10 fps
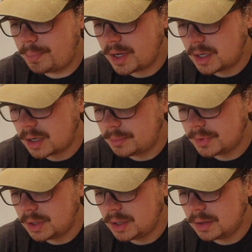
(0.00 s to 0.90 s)
Bait
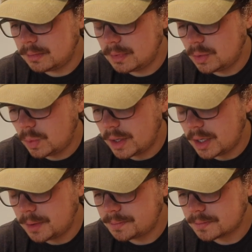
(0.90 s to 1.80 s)
Company in
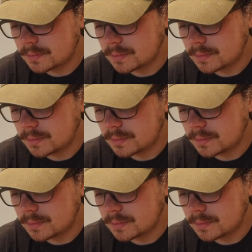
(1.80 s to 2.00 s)
Midway,